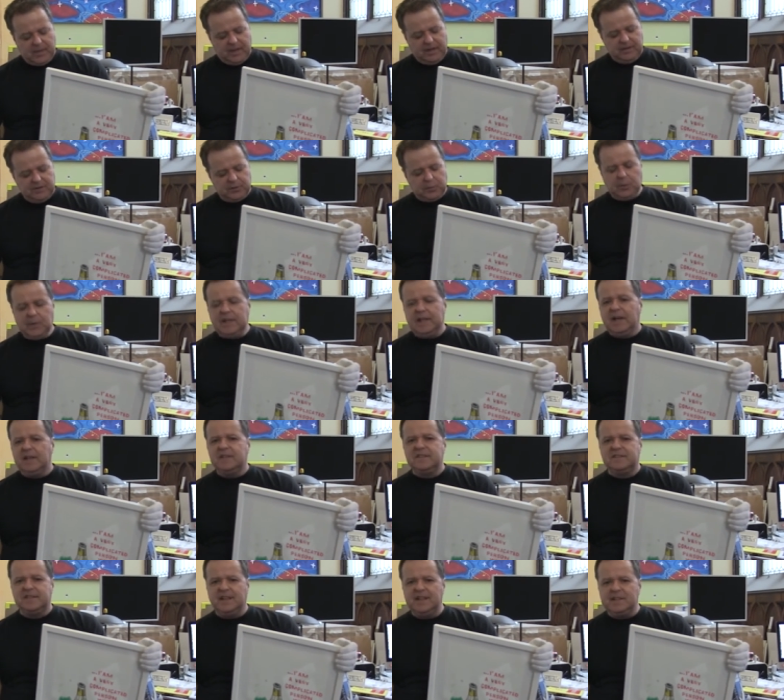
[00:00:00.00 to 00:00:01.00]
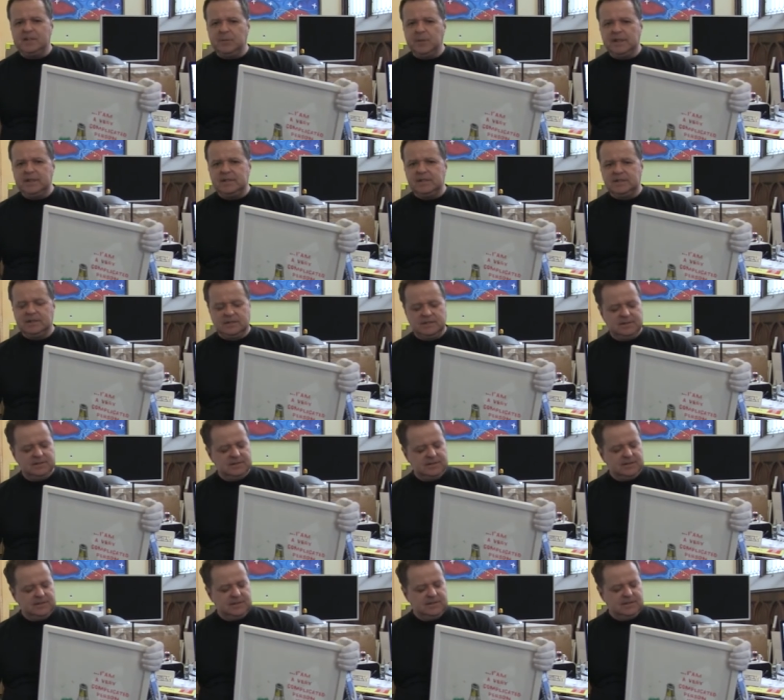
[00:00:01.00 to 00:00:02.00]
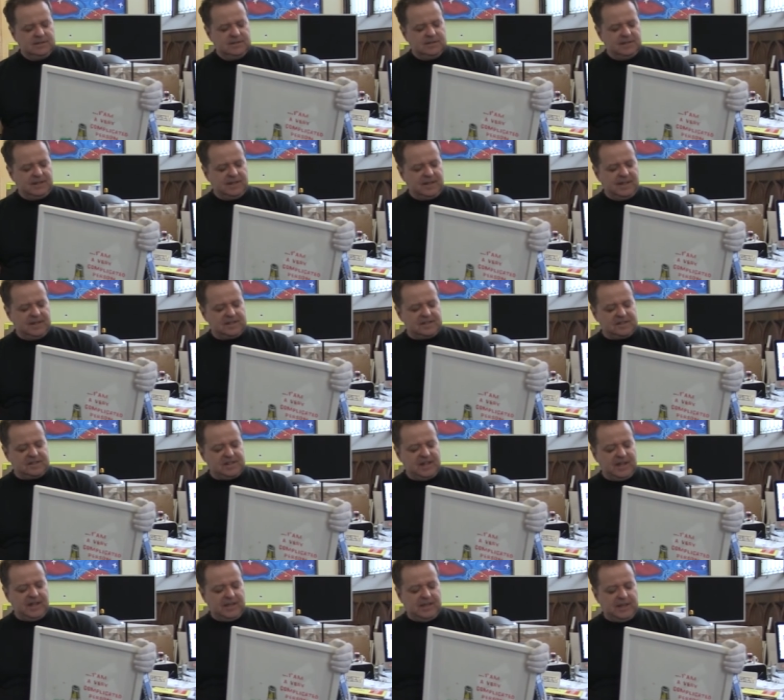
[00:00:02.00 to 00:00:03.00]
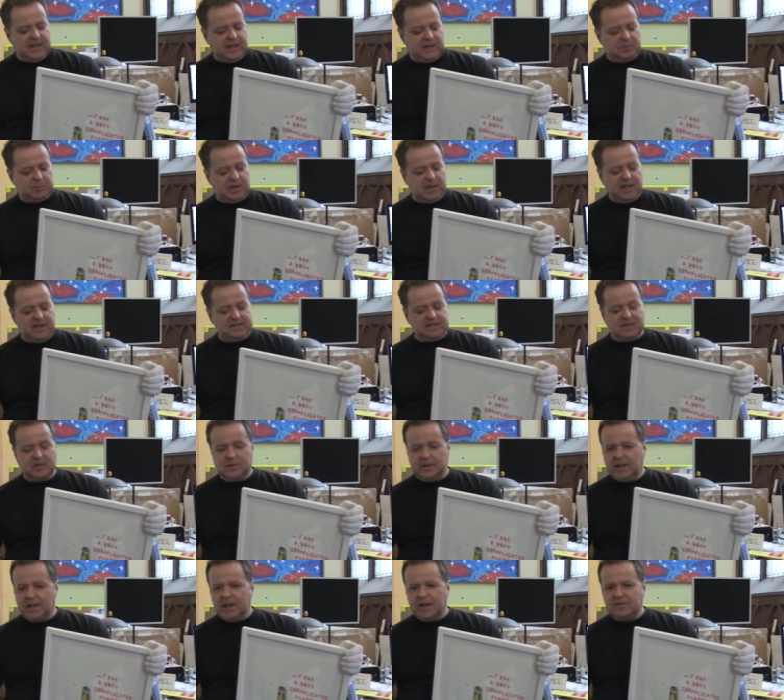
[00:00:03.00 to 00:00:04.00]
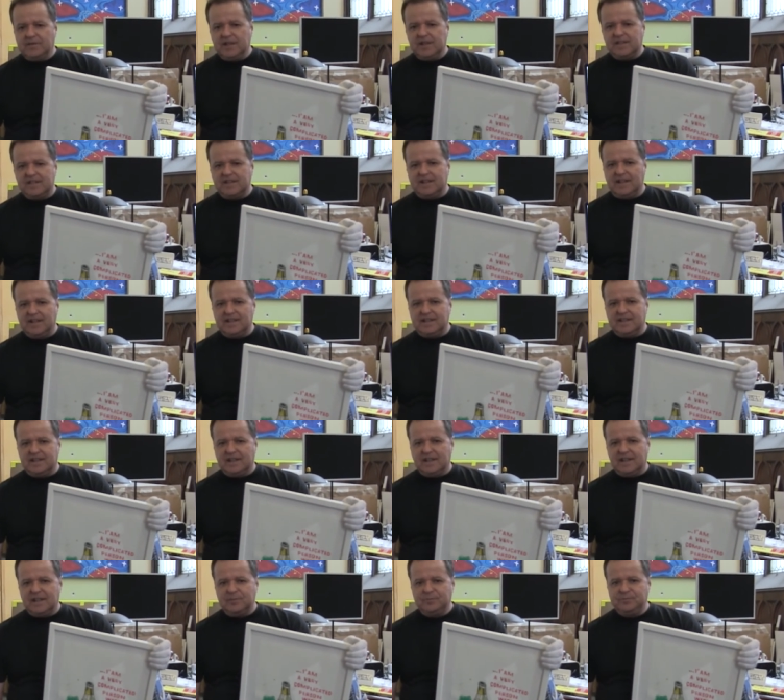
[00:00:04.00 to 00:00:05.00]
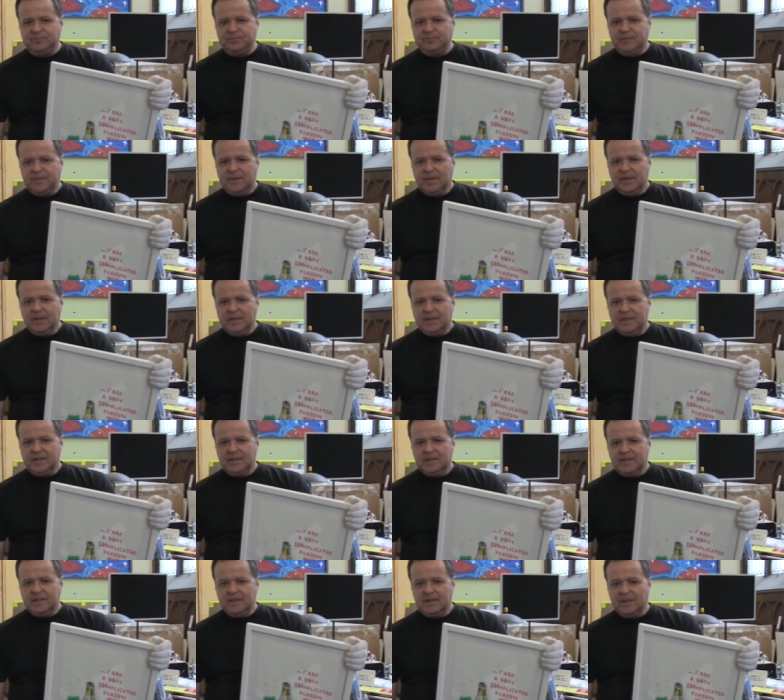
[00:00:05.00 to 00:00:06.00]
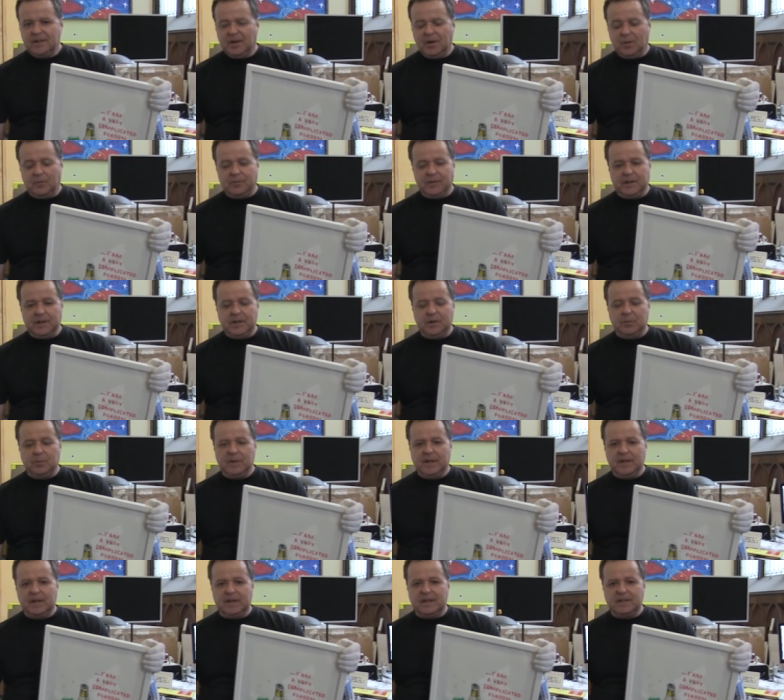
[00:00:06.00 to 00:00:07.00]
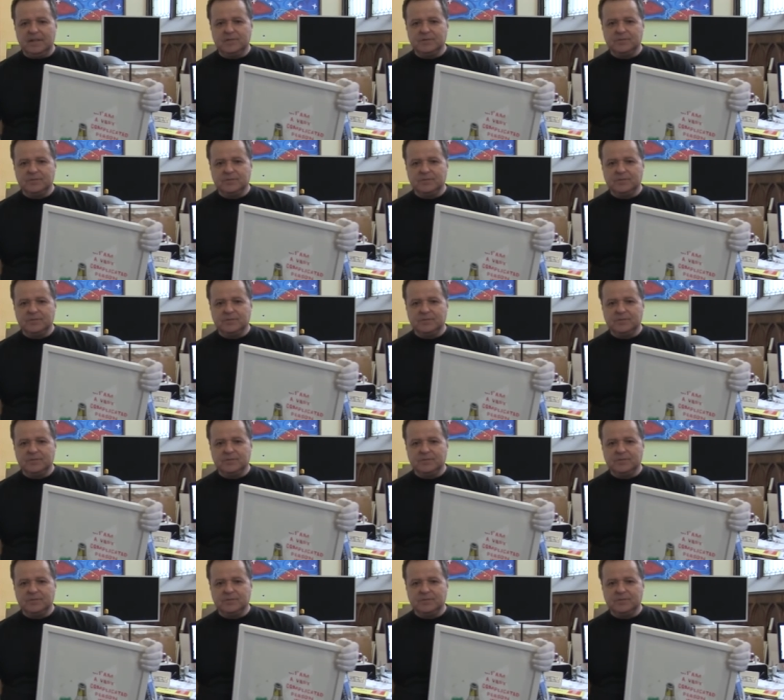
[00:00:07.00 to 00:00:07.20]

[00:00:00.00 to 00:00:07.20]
It's a really nice sentiment. As I say, I think it applies to a lot of us, and hopefully you'll bid on it.